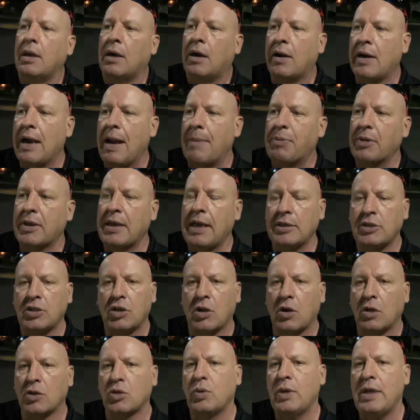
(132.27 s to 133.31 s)
Our application,
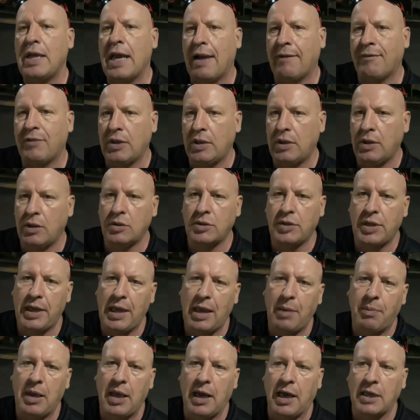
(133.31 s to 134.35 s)
of course, we have to use
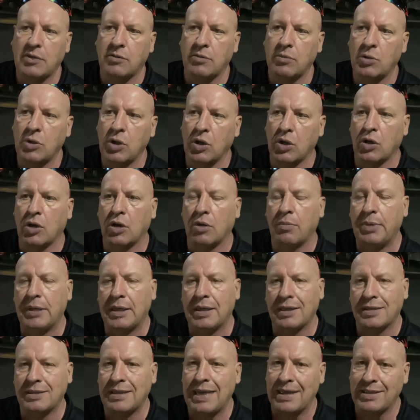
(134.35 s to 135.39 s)
the APIs from Google
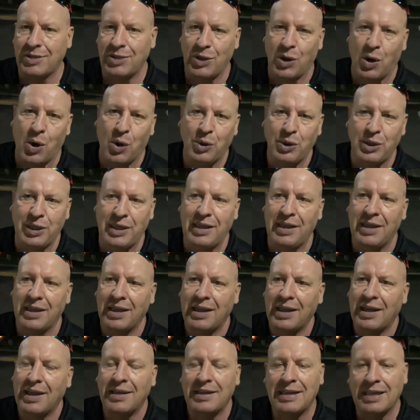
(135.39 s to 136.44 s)
because that's
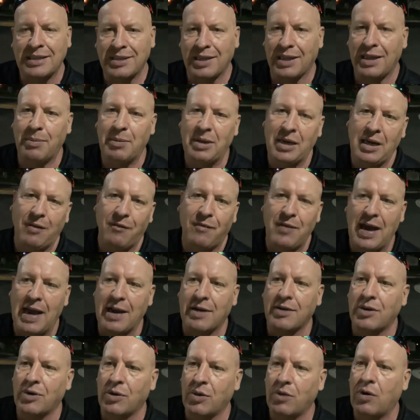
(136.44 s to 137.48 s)
a limiting
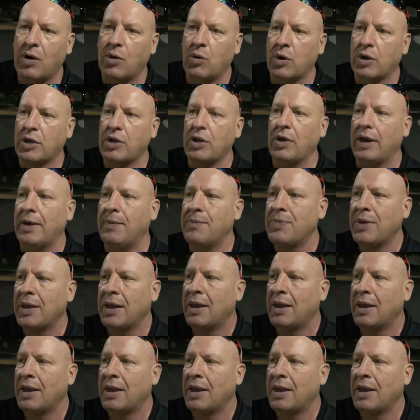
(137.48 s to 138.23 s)
factor what we're doing.